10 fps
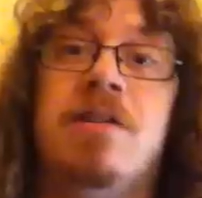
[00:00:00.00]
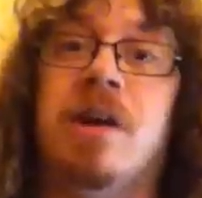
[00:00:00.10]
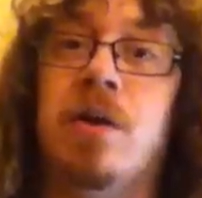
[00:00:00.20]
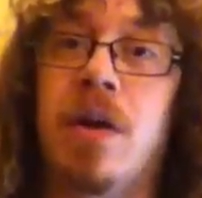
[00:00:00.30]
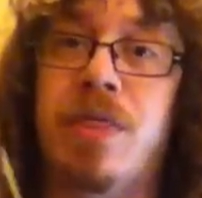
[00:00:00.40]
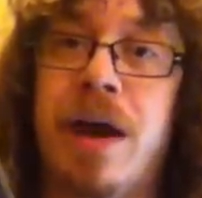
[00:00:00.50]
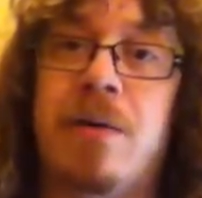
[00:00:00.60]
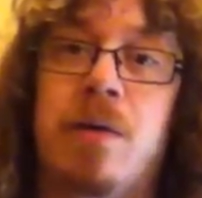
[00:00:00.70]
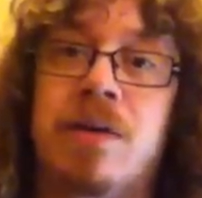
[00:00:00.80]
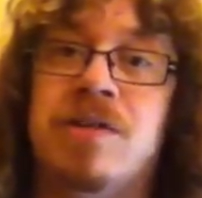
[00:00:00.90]
So
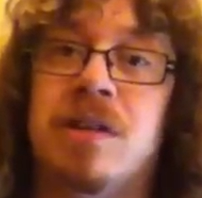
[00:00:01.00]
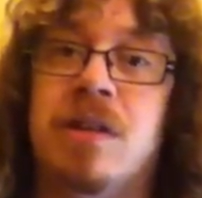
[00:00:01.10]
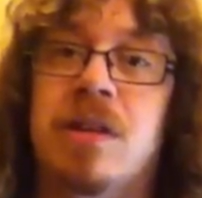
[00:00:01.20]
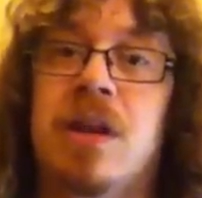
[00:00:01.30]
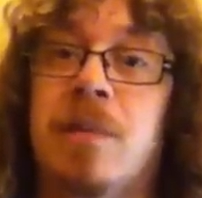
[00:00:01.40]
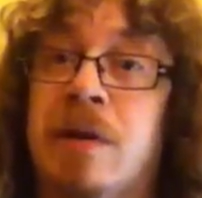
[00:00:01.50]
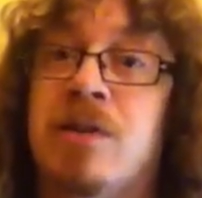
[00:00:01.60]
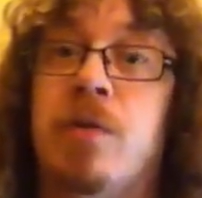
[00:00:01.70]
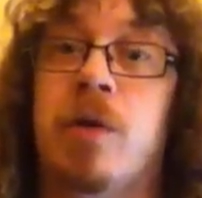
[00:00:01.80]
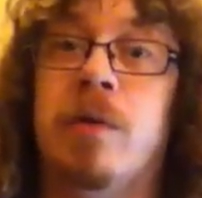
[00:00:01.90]
that was the
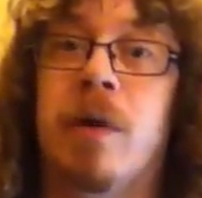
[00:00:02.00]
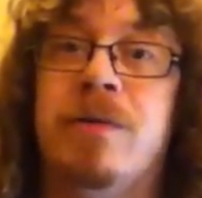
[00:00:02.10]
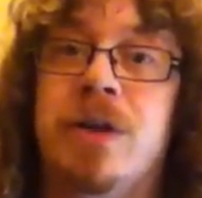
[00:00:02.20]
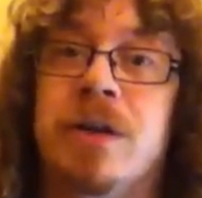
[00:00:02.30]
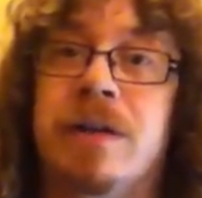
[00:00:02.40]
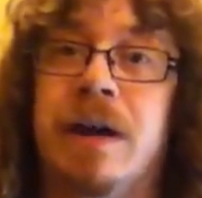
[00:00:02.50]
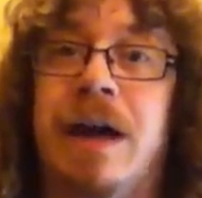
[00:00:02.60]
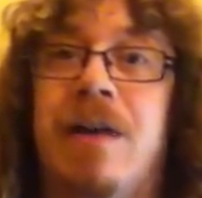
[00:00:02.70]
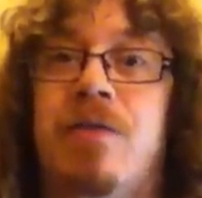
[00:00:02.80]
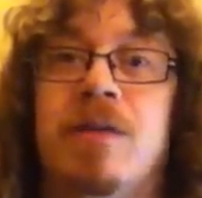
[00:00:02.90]
most affordable option that
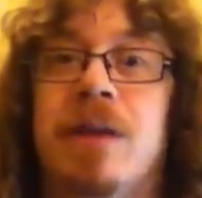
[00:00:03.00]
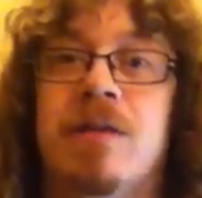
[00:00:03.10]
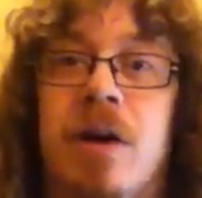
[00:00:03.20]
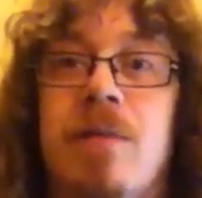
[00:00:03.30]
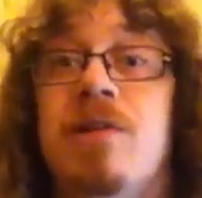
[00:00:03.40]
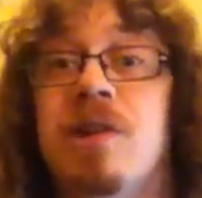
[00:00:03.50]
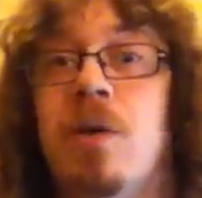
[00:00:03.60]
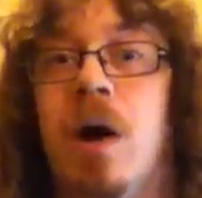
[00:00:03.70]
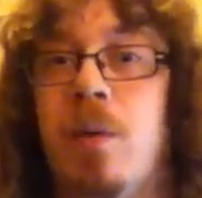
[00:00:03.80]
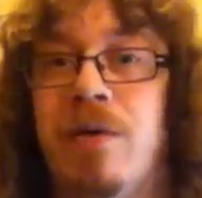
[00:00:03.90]
I had for me at the time,
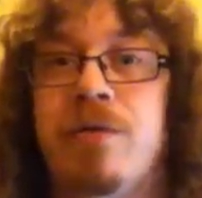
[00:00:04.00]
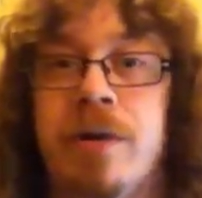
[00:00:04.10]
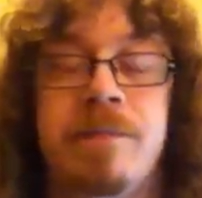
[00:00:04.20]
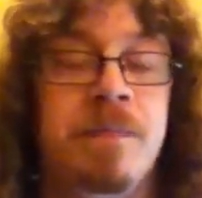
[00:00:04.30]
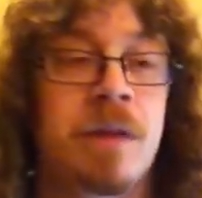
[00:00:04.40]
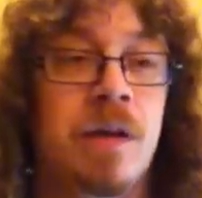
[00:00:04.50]
so I went for it.